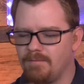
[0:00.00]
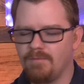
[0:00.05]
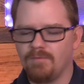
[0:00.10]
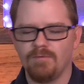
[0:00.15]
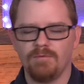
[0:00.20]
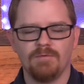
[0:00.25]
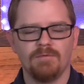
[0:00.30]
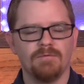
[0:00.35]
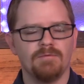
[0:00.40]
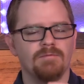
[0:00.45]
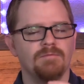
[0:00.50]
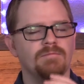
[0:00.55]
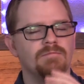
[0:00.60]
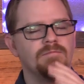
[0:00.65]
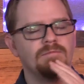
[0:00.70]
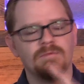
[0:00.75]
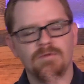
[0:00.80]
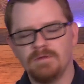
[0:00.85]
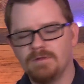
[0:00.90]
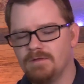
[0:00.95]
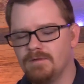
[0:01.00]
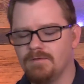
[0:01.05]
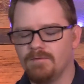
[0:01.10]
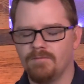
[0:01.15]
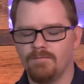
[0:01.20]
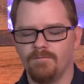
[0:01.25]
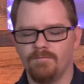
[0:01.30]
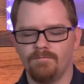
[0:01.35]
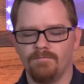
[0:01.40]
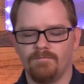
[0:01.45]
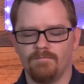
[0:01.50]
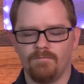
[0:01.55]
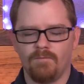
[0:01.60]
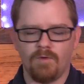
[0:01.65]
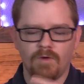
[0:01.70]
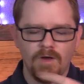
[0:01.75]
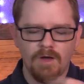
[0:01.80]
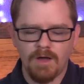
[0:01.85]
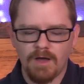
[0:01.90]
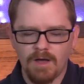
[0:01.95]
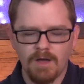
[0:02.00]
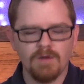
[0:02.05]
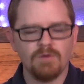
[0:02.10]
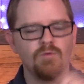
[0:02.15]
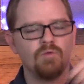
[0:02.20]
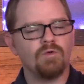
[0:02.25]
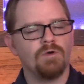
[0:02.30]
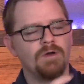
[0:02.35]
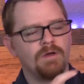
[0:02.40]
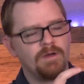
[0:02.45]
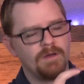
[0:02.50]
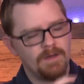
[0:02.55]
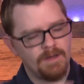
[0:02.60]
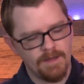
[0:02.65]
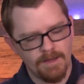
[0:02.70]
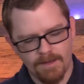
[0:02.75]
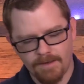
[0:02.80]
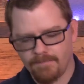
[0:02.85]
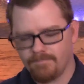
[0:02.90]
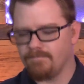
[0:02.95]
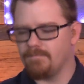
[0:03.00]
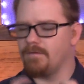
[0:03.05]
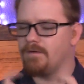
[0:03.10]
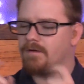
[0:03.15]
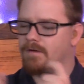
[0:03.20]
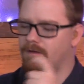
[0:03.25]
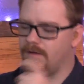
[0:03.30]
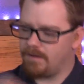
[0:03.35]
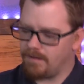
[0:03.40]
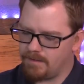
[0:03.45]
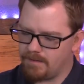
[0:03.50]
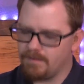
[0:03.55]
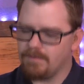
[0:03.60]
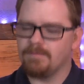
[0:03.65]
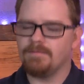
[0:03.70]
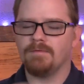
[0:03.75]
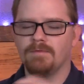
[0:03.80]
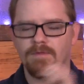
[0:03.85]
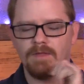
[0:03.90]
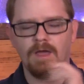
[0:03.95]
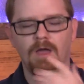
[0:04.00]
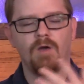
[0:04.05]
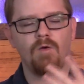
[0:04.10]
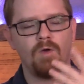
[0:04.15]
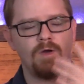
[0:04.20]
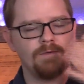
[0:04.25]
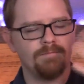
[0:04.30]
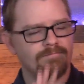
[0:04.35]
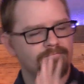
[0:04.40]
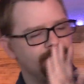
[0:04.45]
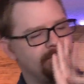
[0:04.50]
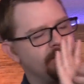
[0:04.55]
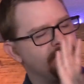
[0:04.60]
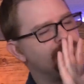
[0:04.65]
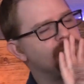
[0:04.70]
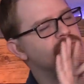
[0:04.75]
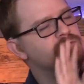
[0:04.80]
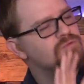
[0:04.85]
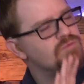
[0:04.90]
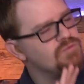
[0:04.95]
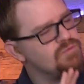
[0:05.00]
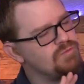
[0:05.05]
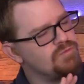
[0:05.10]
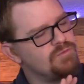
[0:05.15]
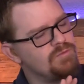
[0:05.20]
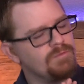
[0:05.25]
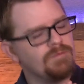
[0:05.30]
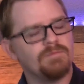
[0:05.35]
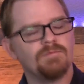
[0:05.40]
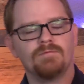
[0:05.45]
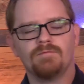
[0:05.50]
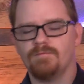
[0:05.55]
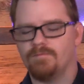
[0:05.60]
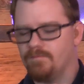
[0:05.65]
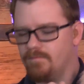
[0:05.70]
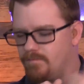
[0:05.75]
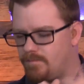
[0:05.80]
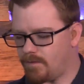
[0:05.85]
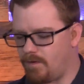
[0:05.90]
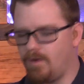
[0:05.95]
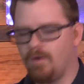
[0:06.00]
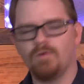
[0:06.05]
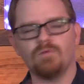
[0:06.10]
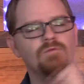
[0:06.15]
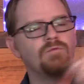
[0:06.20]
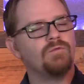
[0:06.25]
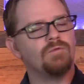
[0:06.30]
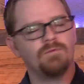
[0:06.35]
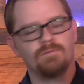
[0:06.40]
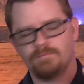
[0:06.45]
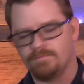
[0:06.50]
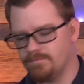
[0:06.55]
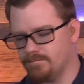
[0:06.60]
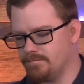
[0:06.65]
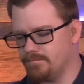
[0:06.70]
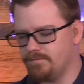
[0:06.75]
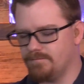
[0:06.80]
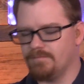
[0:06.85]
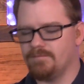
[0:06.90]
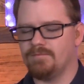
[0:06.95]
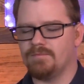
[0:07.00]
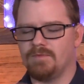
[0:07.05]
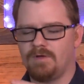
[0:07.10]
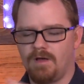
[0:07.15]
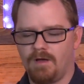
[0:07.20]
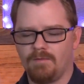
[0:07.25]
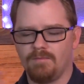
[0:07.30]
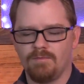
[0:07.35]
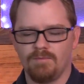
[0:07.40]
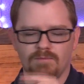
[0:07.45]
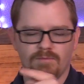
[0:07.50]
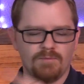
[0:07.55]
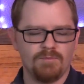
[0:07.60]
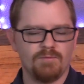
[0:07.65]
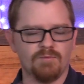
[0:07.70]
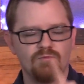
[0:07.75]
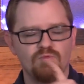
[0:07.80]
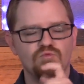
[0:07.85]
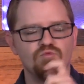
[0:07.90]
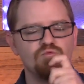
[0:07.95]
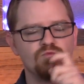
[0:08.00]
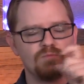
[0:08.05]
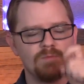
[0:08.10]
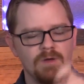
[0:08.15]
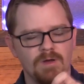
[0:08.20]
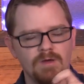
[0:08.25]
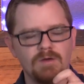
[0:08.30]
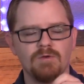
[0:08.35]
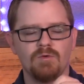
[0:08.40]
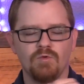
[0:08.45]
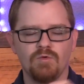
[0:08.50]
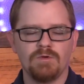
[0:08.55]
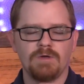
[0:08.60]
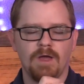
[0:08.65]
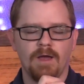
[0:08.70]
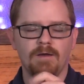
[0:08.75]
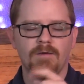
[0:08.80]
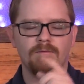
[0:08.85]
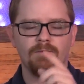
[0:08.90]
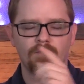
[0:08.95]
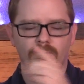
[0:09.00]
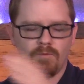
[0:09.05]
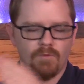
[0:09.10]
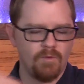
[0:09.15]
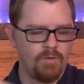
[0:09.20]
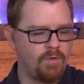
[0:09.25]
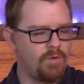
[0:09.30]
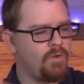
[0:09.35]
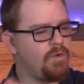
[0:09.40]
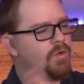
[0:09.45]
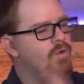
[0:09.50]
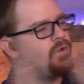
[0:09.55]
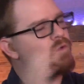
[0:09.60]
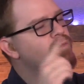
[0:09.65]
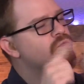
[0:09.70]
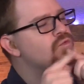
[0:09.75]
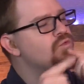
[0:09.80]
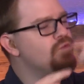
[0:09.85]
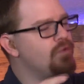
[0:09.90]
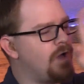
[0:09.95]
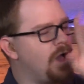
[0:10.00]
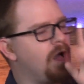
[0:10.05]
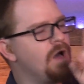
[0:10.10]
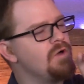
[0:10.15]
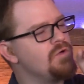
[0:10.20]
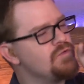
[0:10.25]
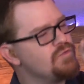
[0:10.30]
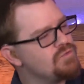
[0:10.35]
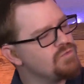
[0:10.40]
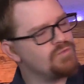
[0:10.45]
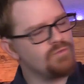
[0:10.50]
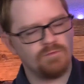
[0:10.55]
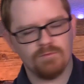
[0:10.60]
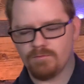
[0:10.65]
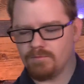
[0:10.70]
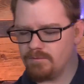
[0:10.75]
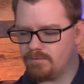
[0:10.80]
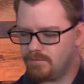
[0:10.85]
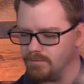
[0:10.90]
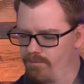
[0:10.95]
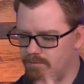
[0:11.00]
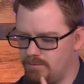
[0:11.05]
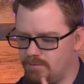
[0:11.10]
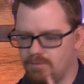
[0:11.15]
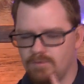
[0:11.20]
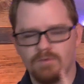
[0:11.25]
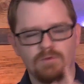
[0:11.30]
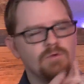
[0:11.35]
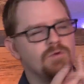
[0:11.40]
that we need. And that then we can comfort other people the same way that you give it to us, we give it to them. so we can copy your actions. We know what they need because we look at your